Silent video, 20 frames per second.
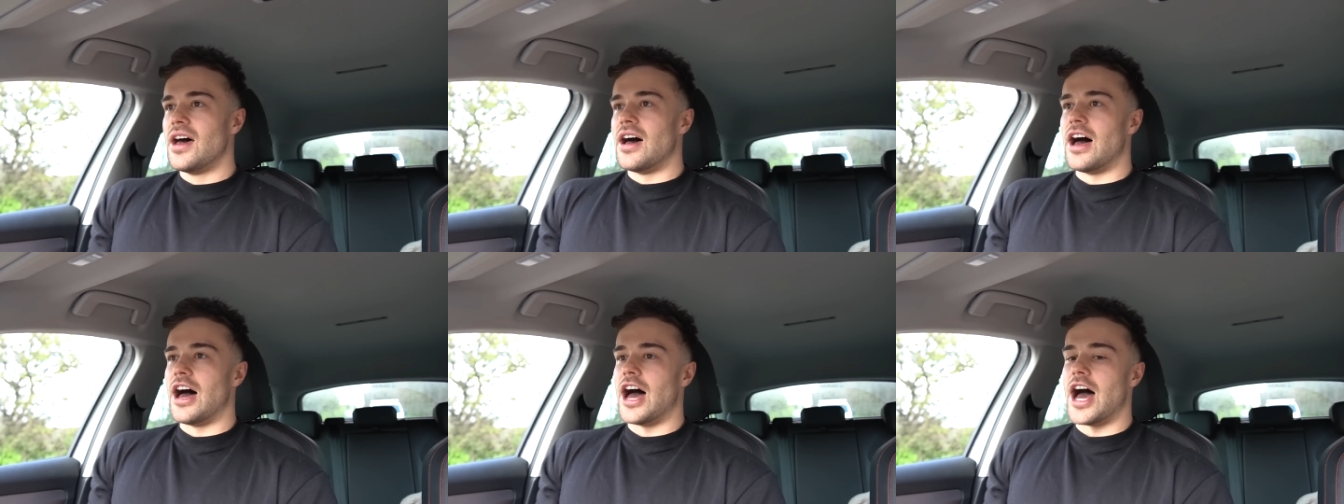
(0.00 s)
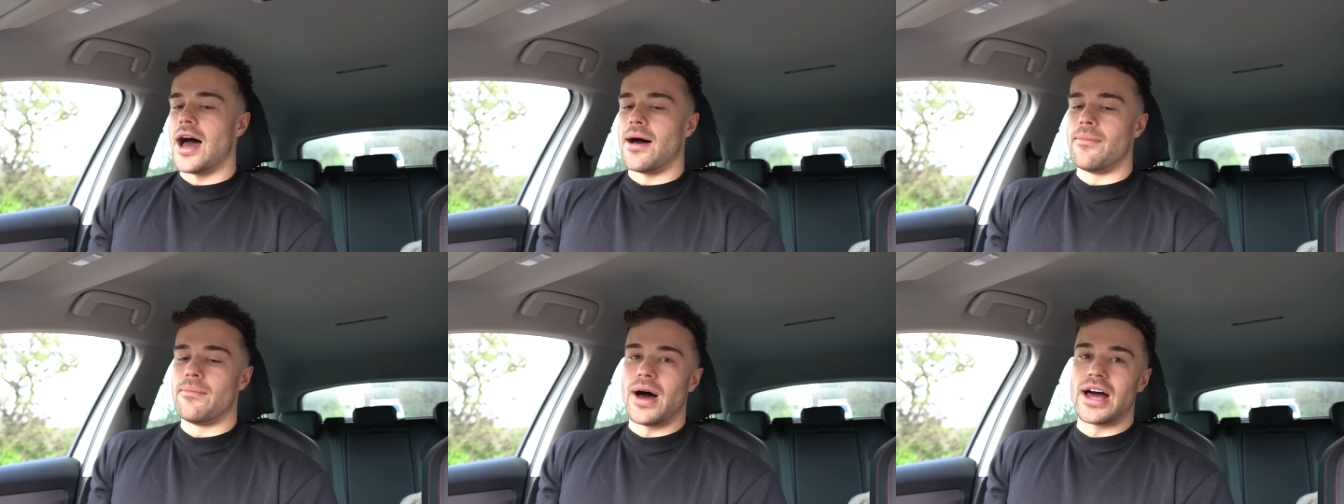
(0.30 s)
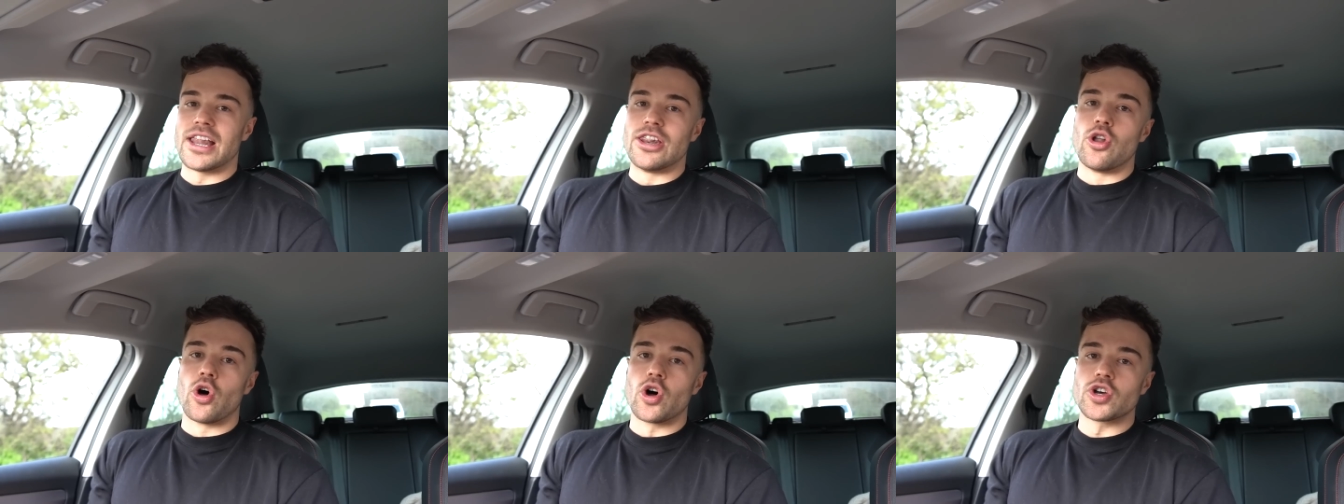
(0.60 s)
Um,
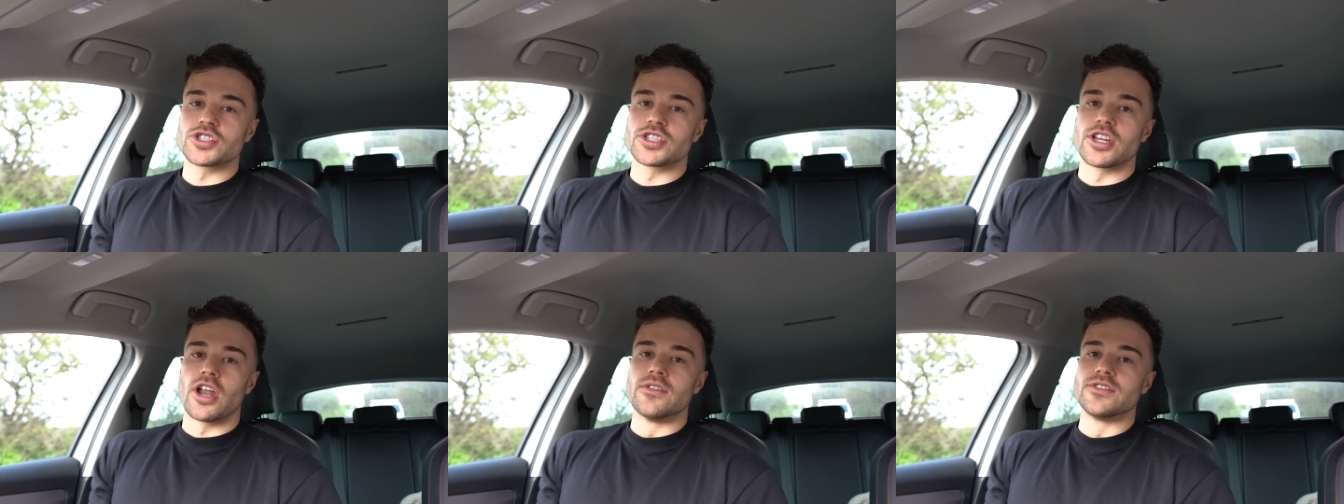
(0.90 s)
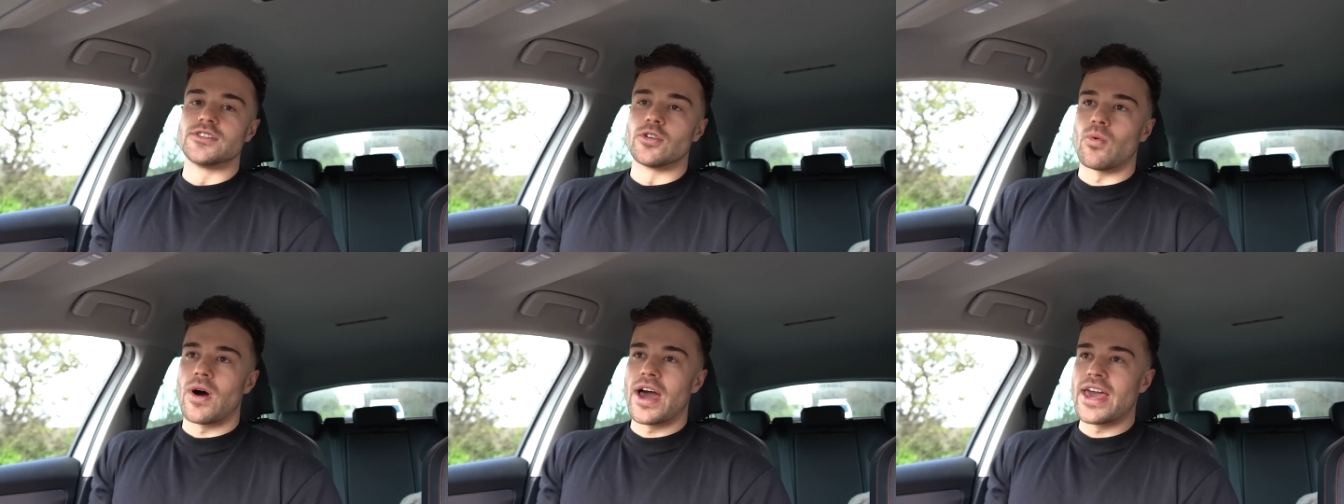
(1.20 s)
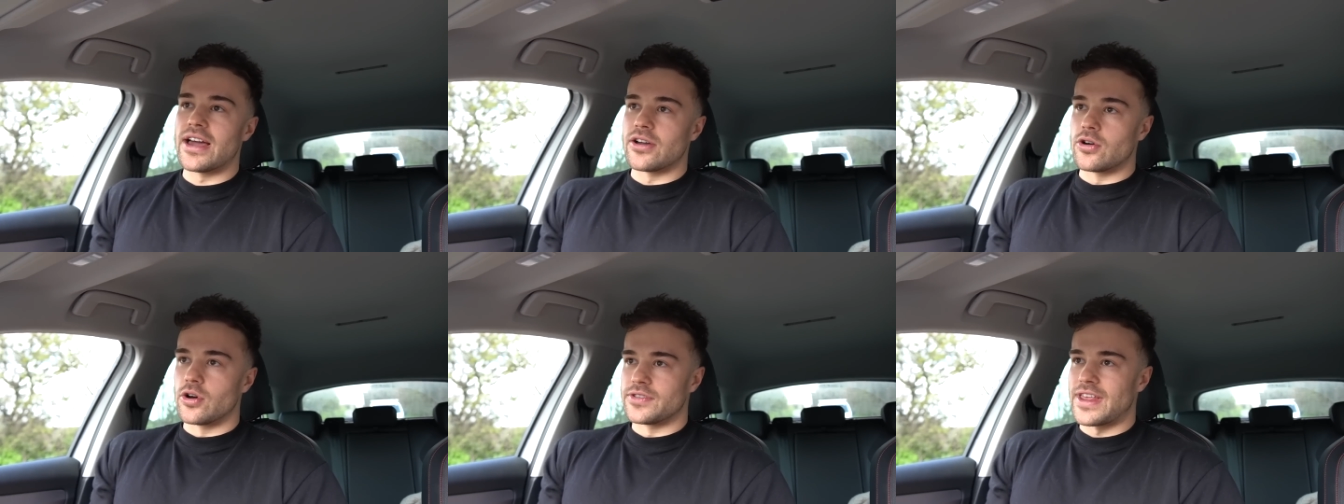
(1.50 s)
I lost loads of
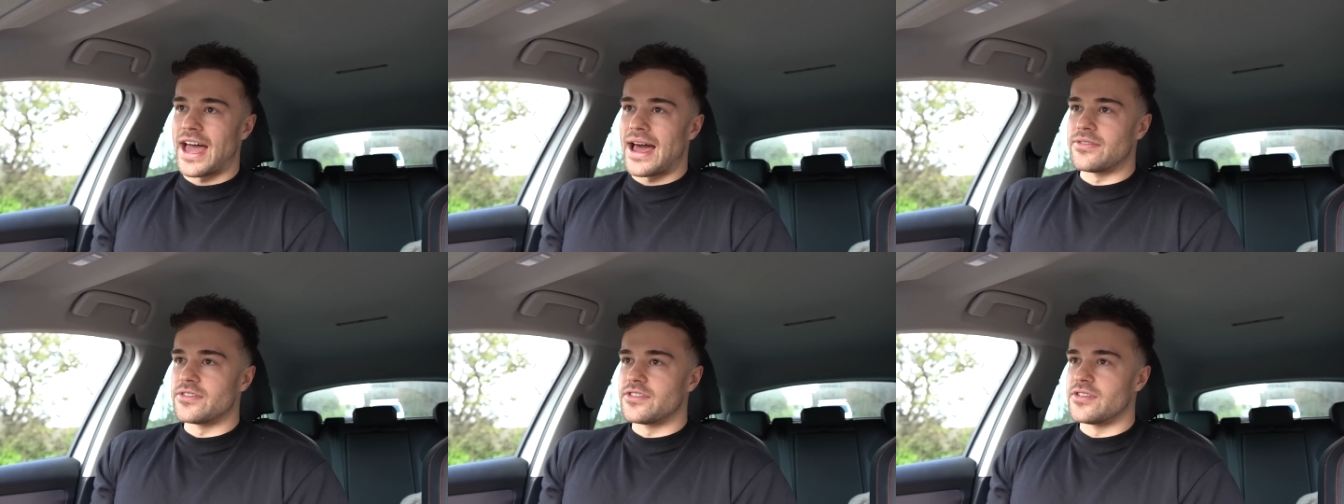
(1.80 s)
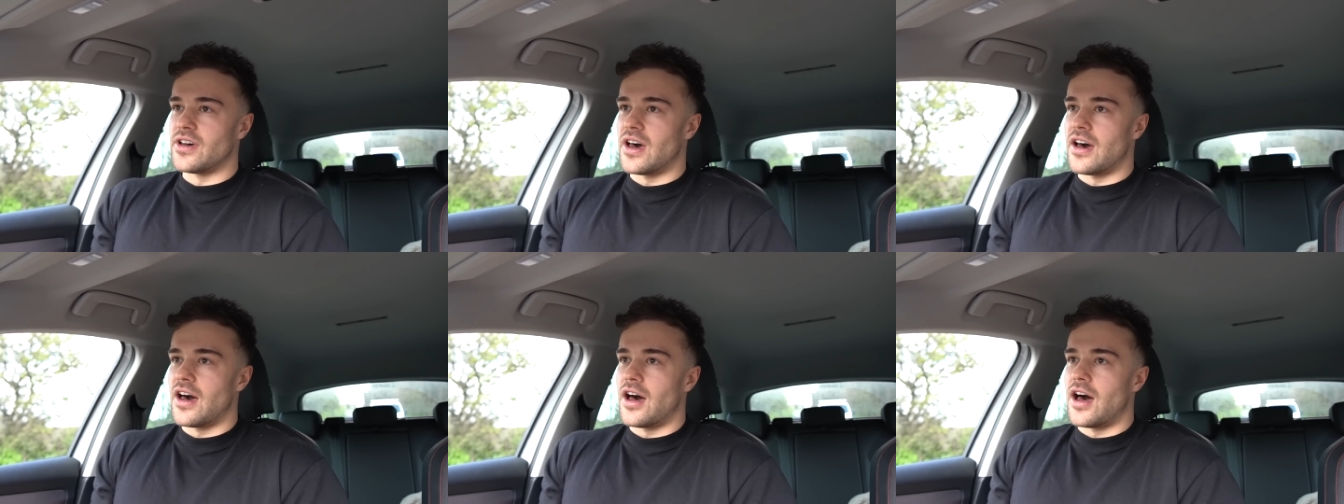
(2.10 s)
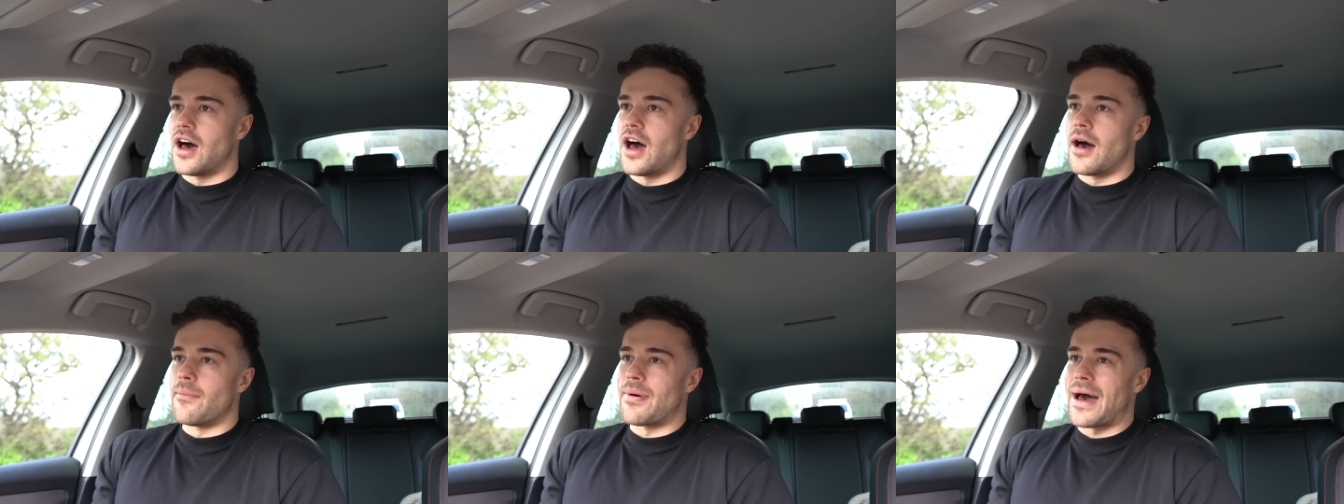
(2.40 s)
weight. I got down to
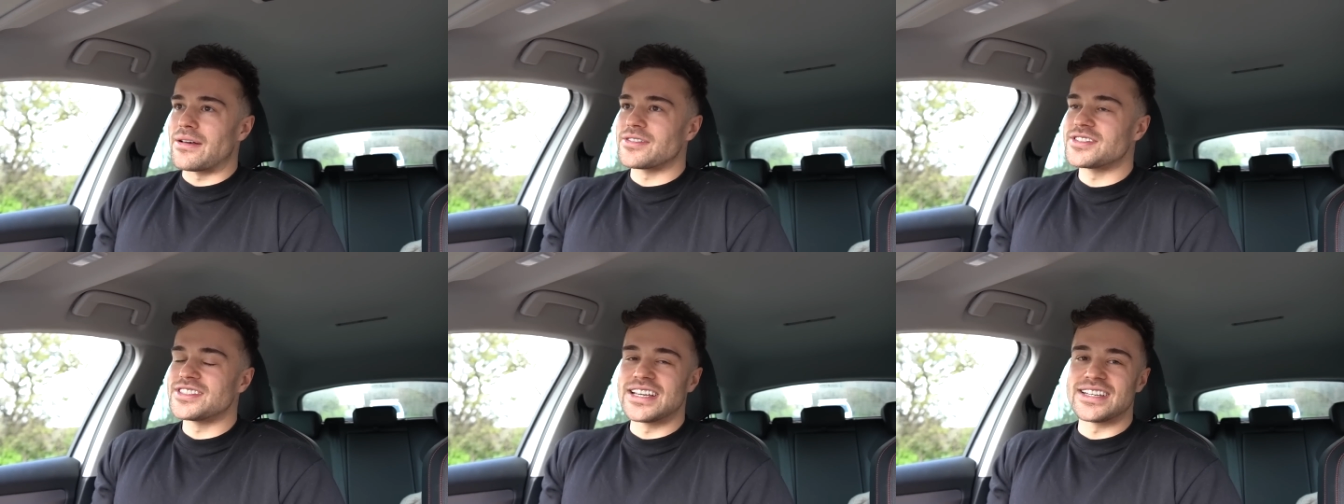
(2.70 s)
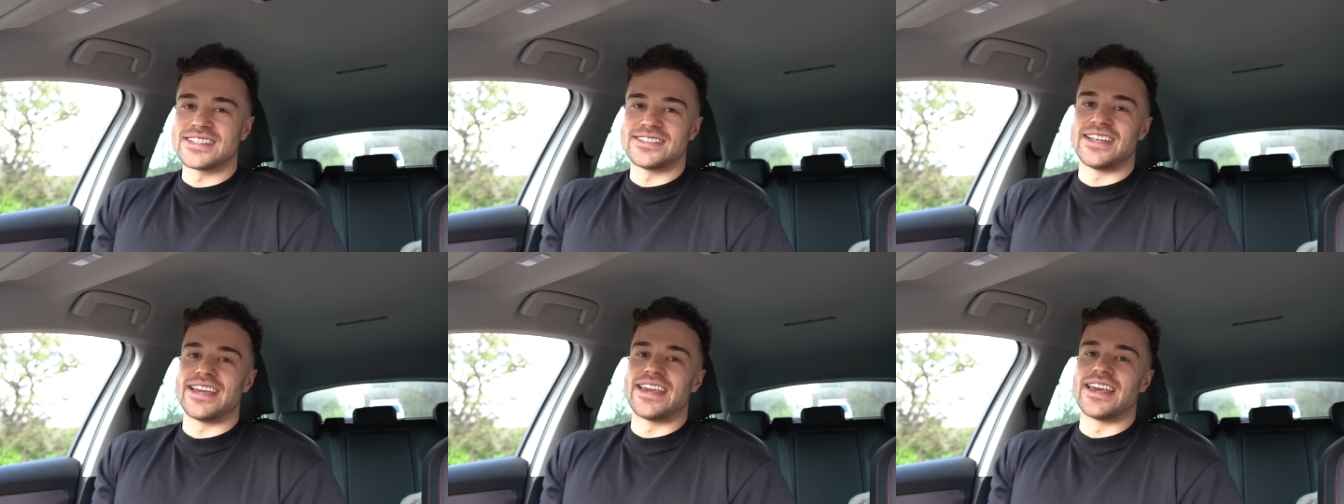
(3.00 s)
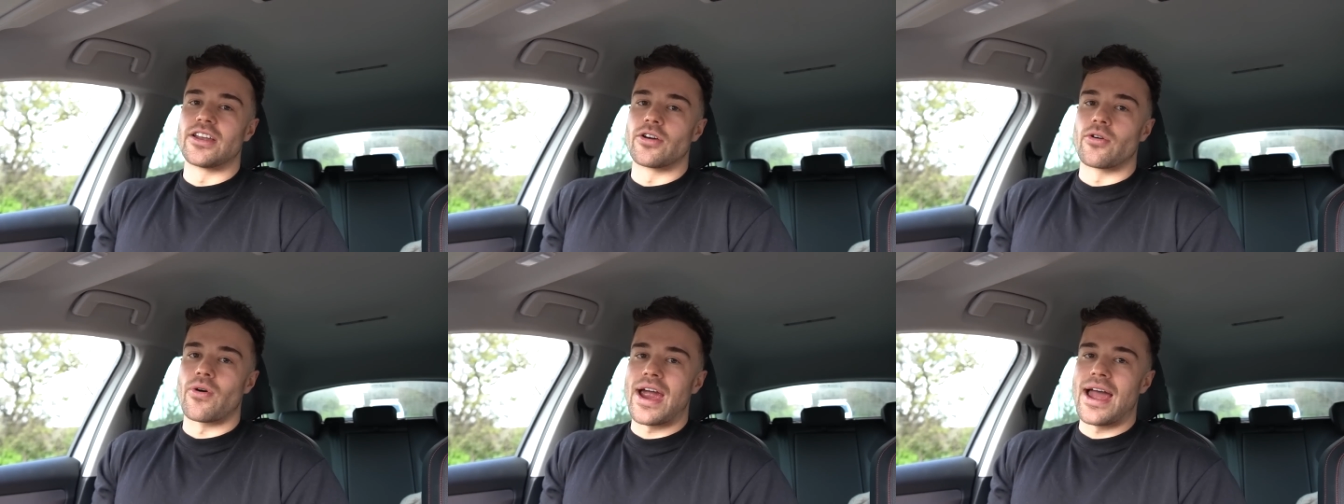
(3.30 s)
uh, about 60
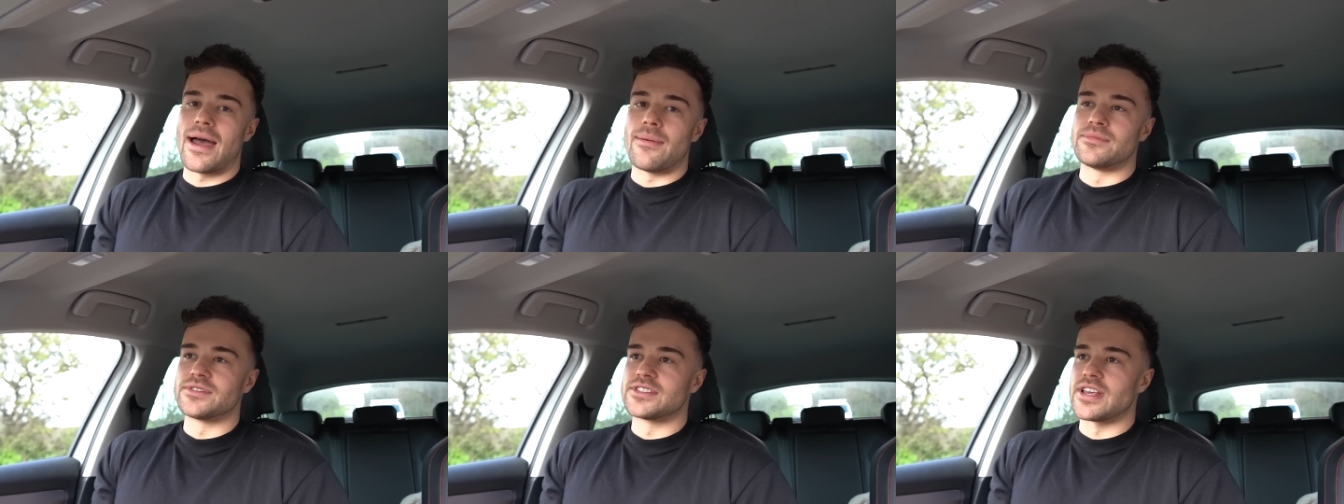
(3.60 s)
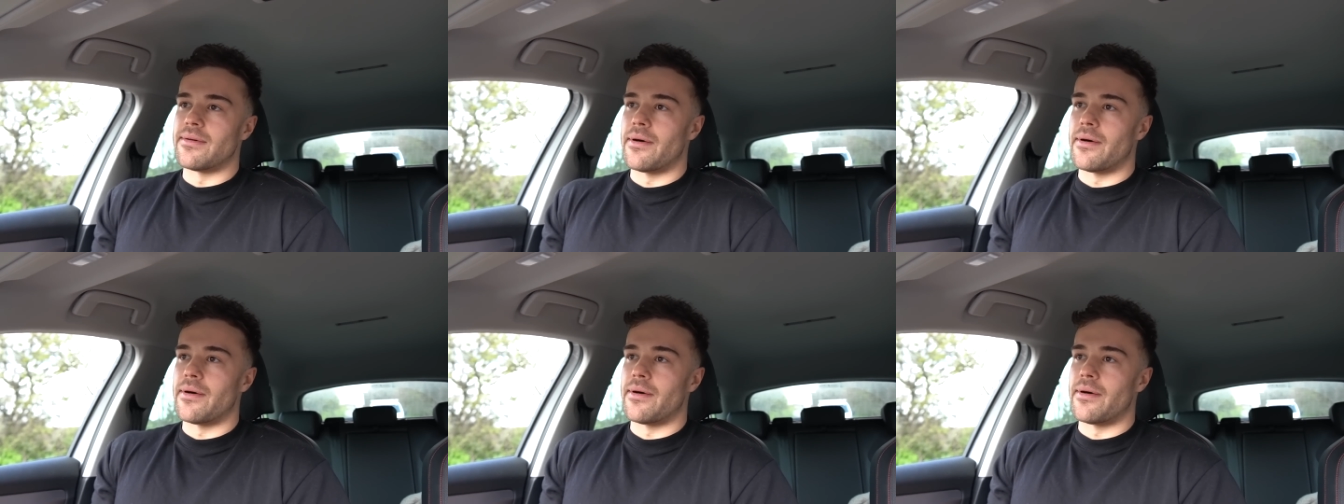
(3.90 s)
kilograms.